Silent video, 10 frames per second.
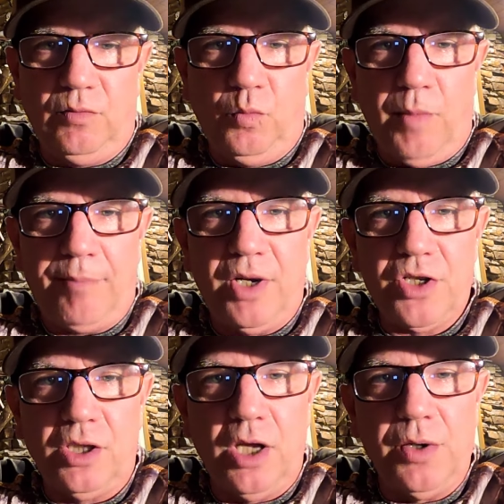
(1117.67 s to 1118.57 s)
my
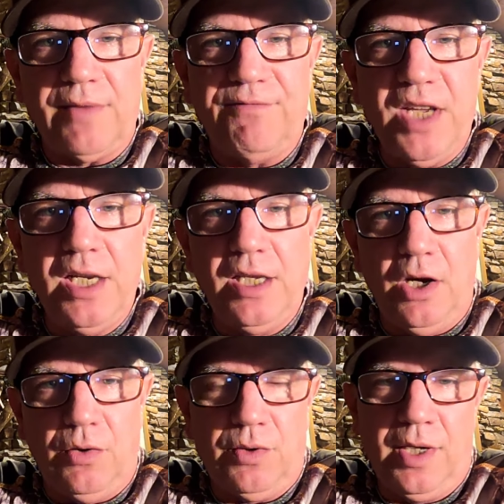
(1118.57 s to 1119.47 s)
muzzleloading
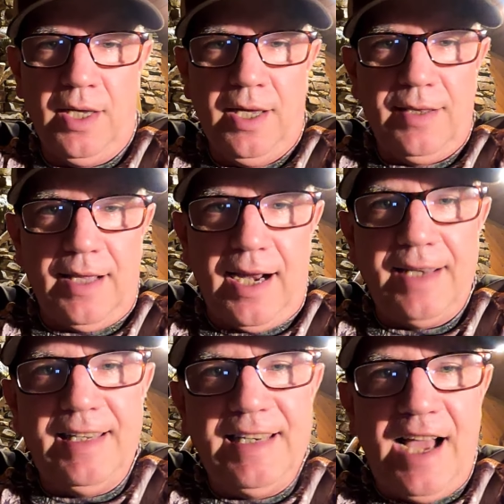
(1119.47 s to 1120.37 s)
video that I
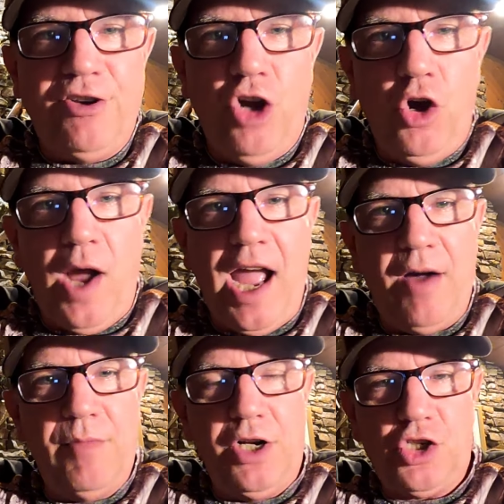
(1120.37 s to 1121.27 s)
did not know
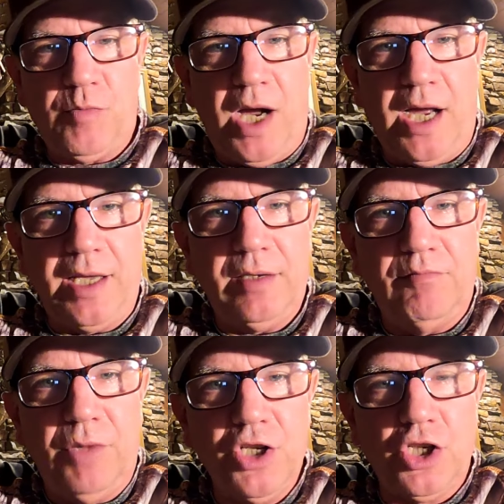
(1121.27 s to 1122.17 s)
how much my
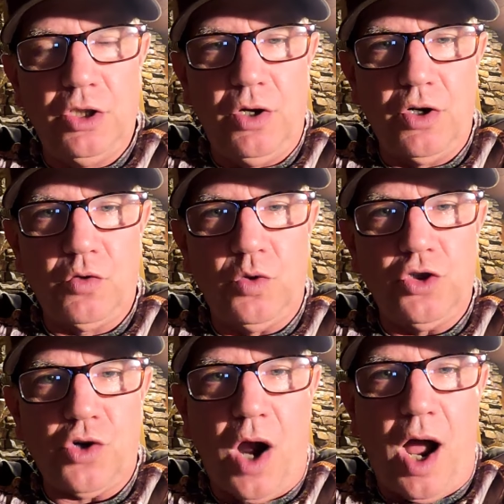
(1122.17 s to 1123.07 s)
muzzleloader
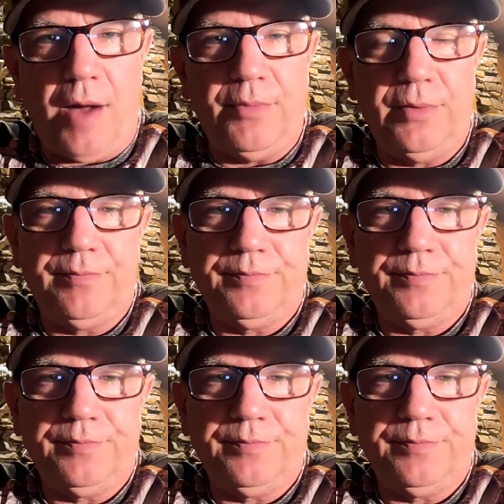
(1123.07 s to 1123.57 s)
would drop